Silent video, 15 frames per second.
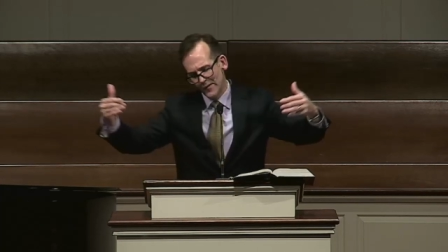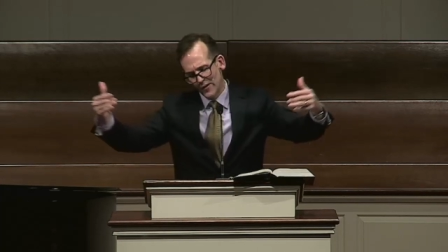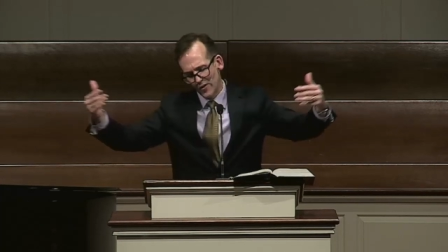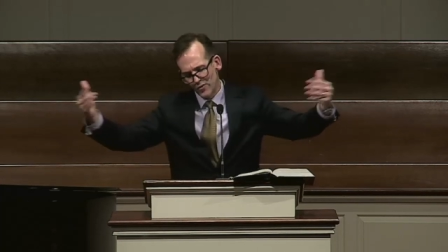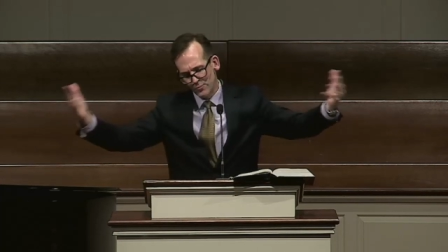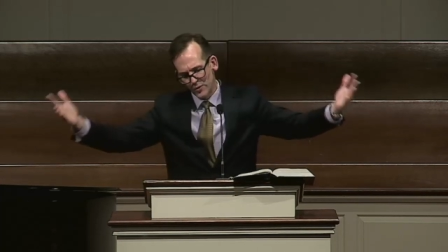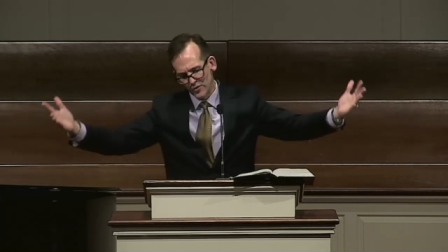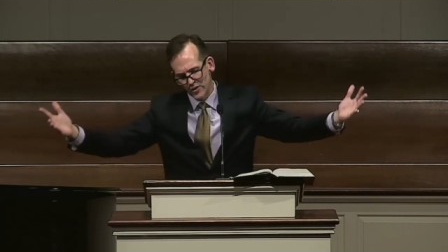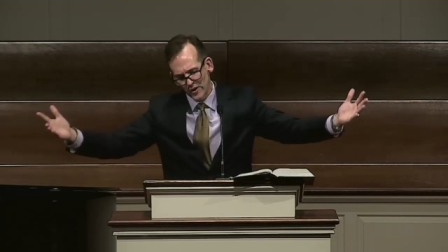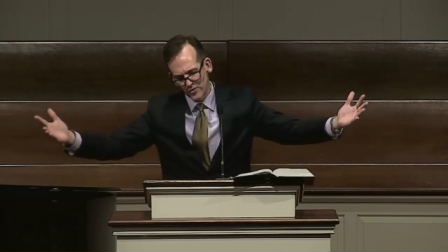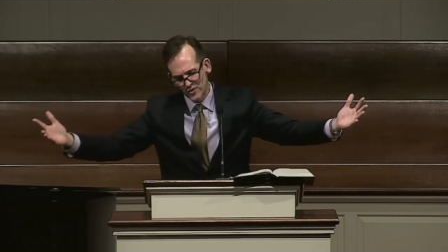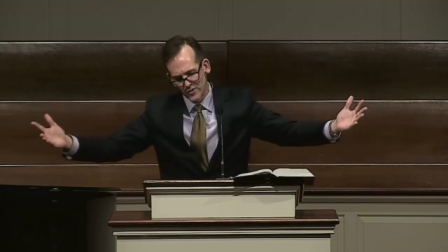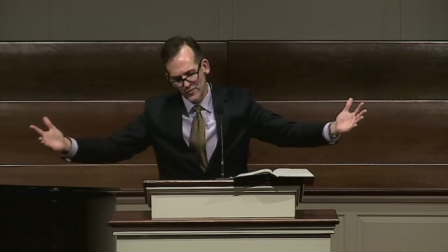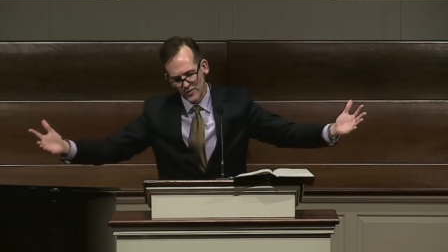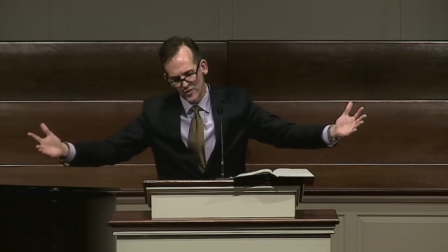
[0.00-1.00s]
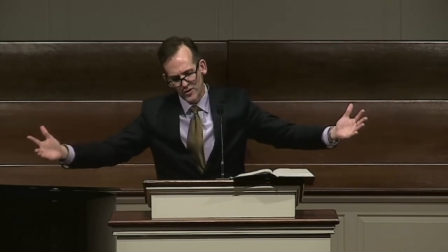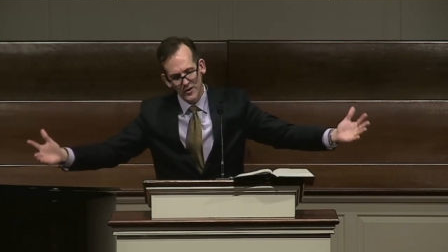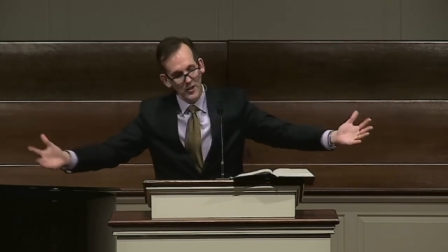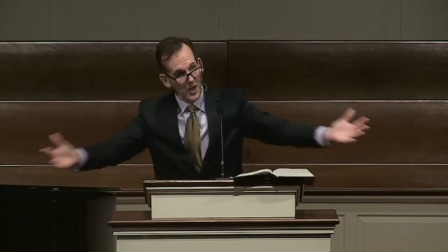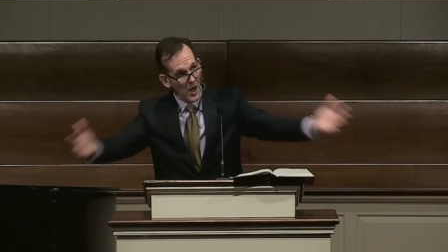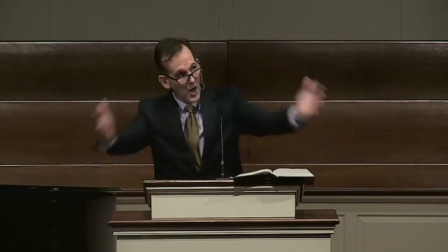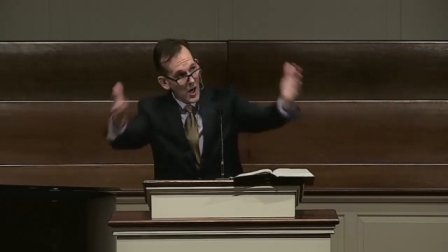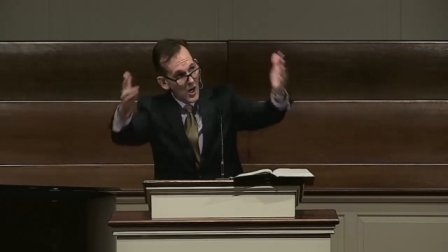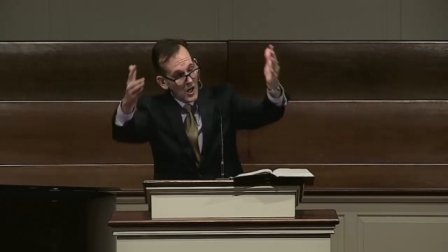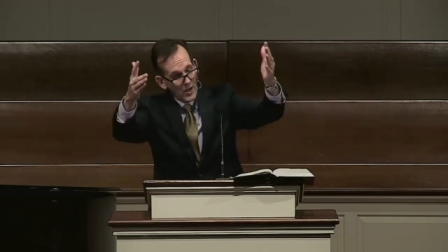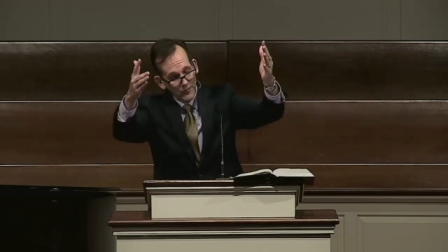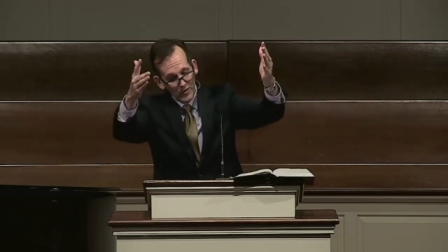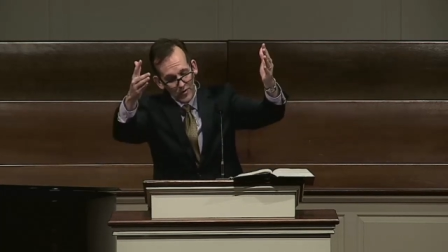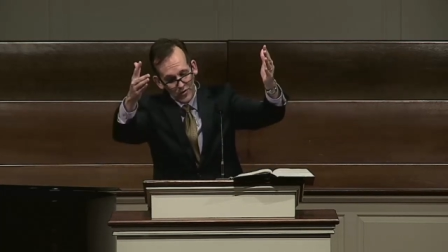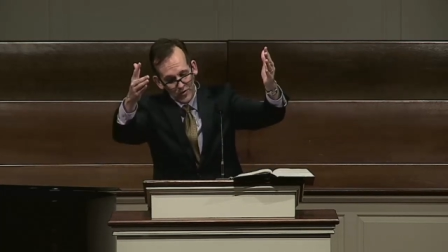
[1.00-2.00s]
there is productivity, a
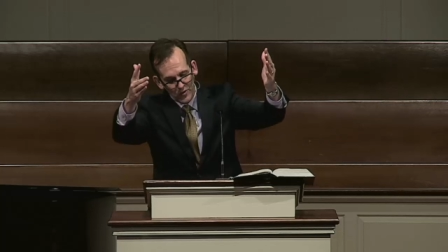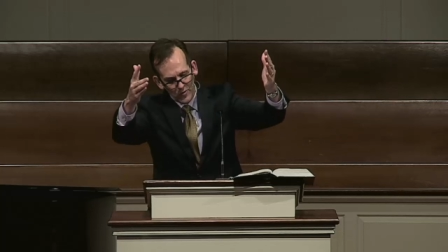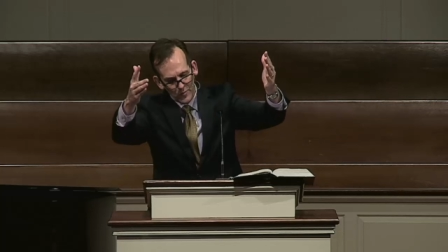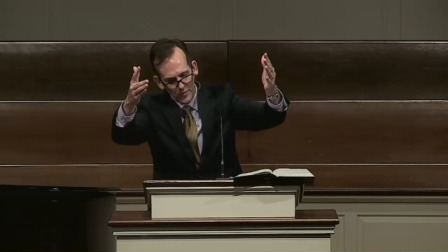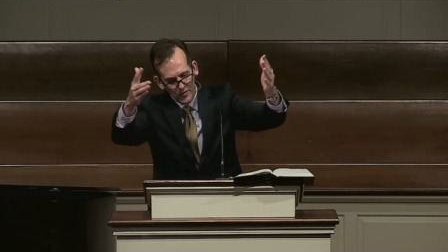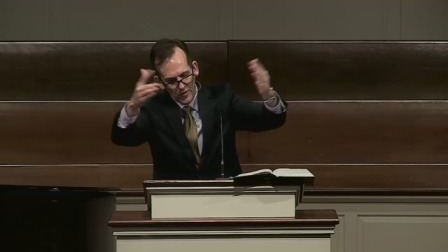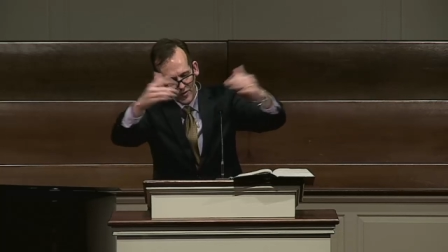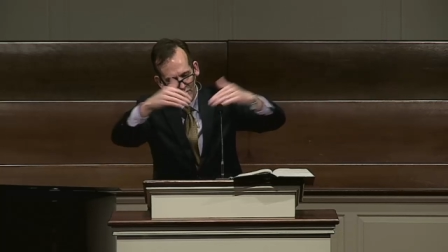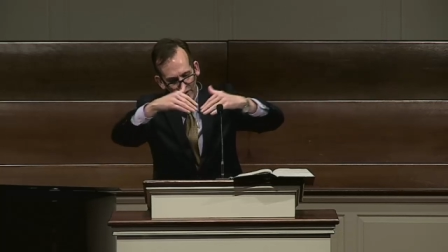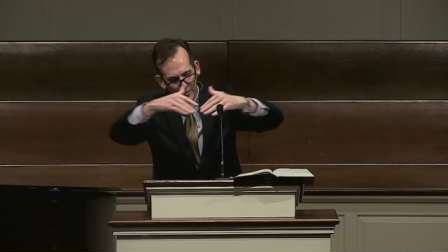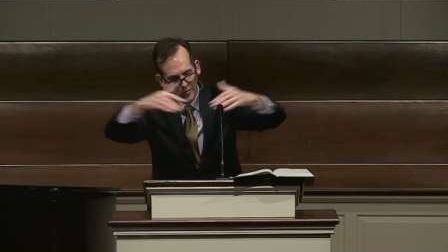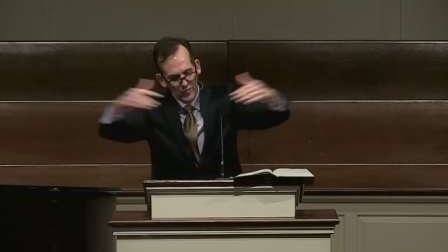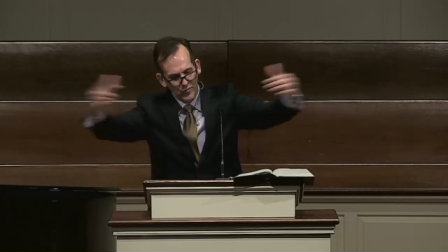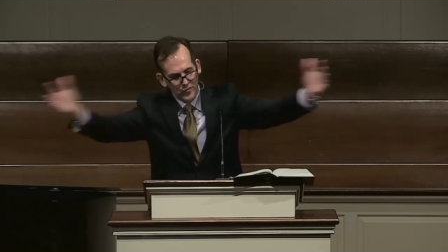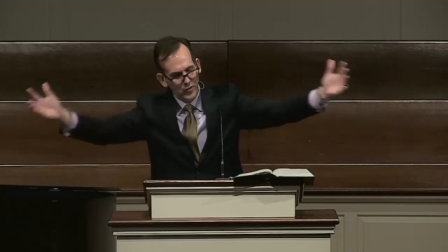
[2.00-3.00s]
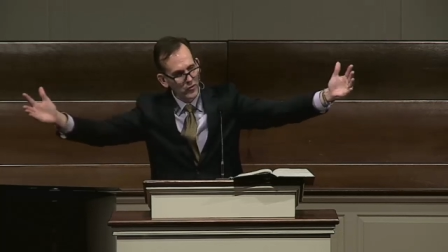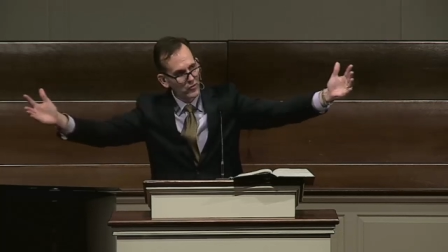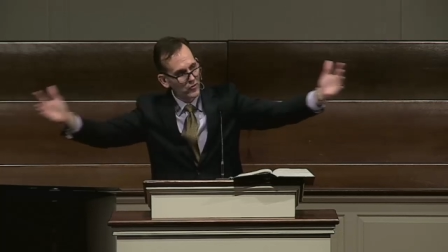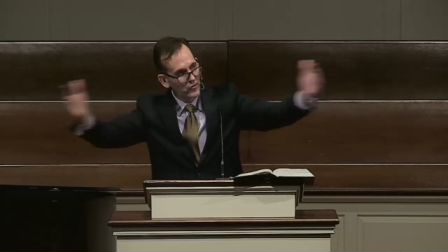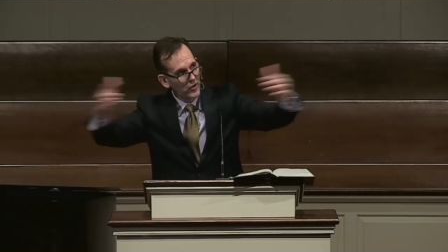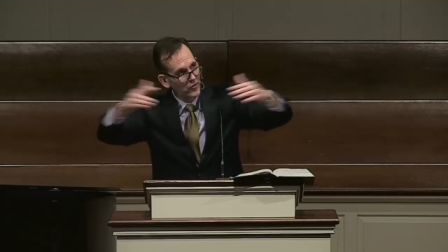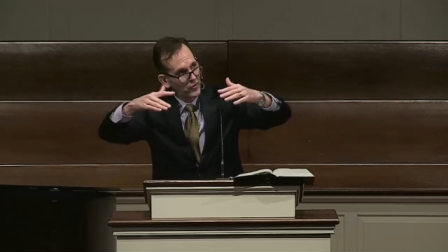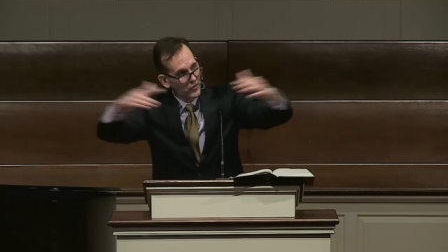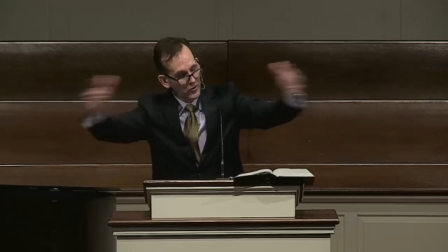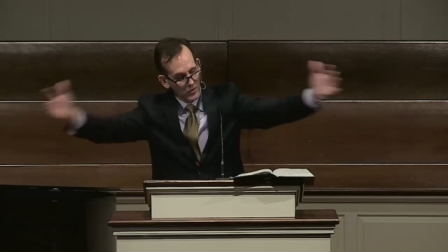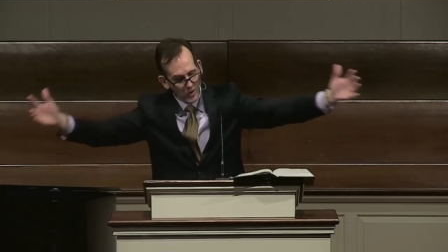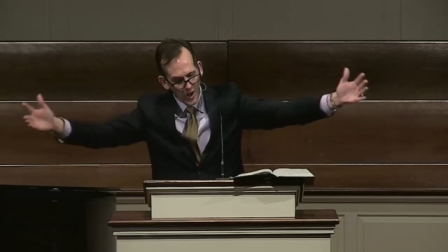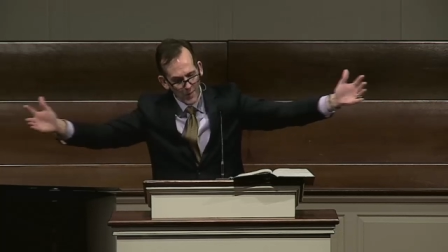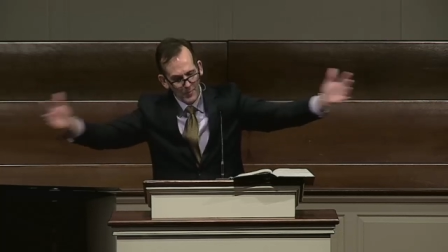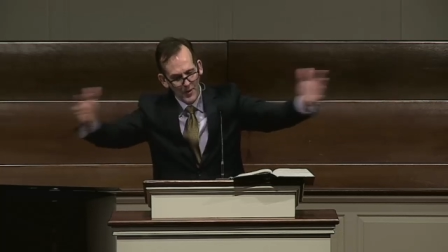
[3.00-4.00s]
harvest is produced, there's fruit, there's a
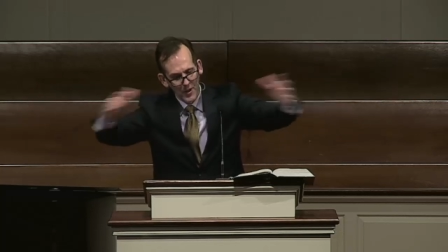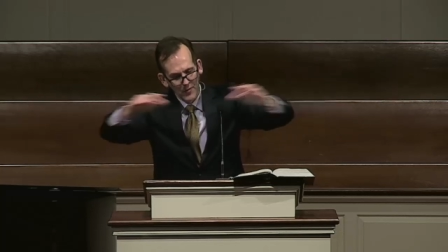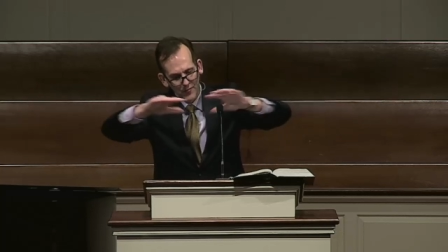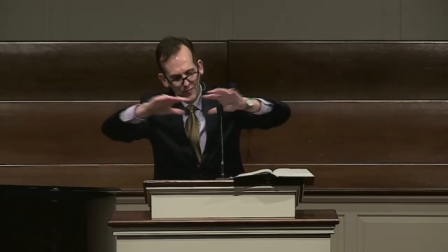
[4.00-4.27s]
crop,